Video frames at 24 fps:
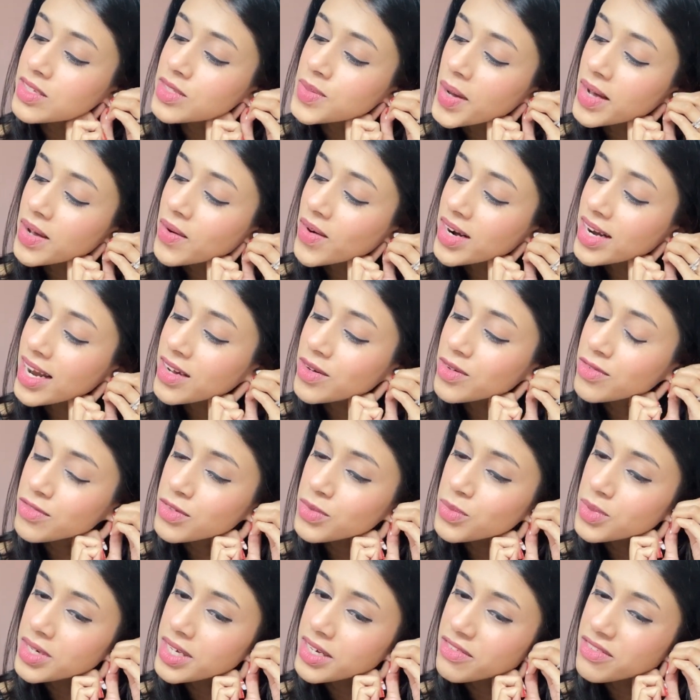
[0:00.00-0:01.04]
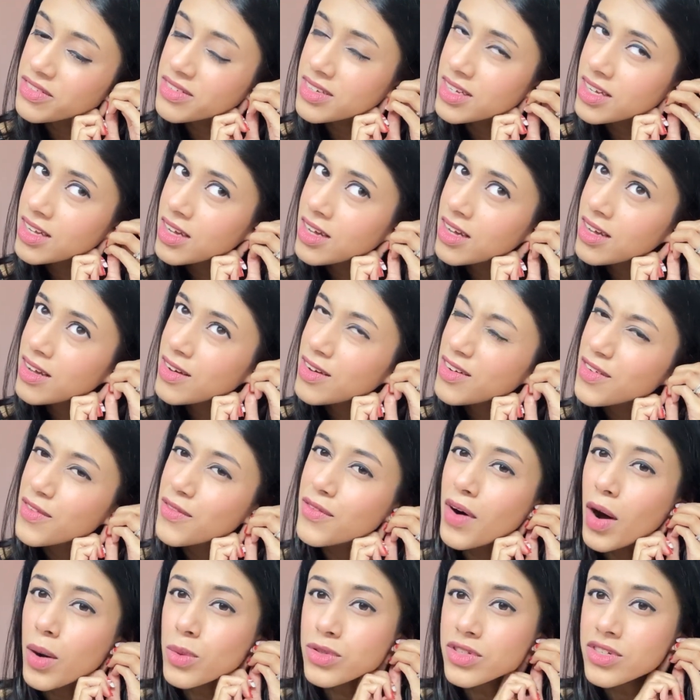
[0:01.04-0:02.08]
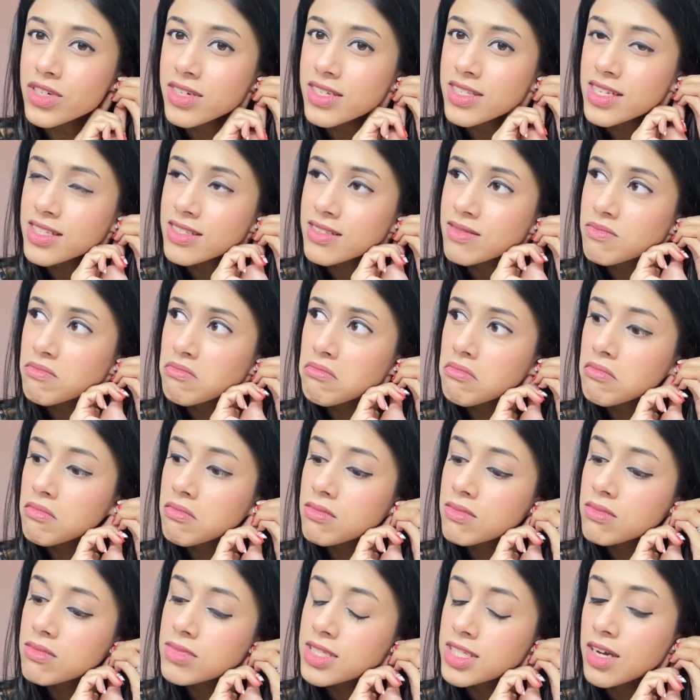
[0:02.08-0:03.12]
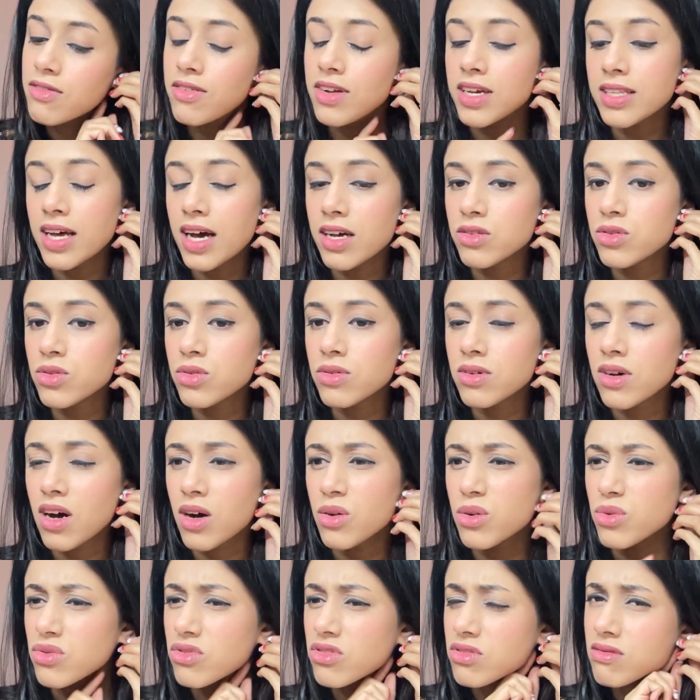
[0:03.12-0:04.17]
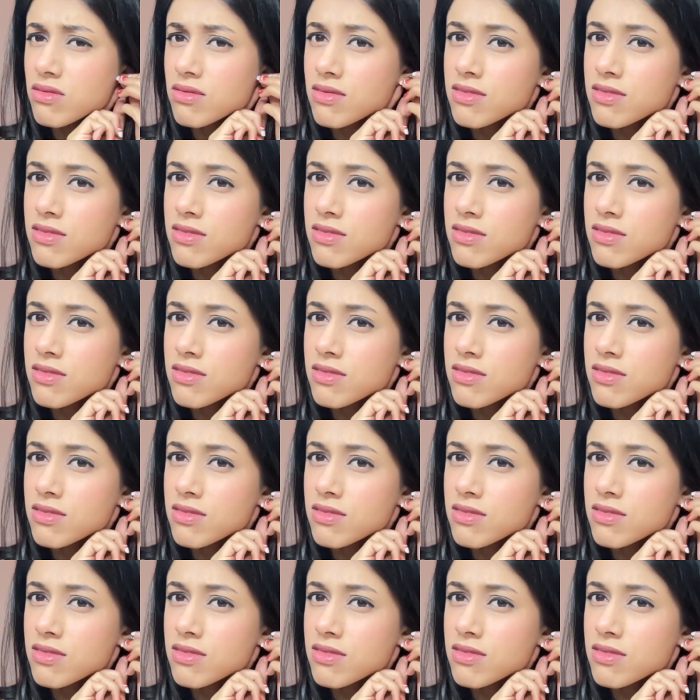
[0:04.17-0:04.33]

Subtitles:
so I got like a few gift vouchers and stuff like that, so out.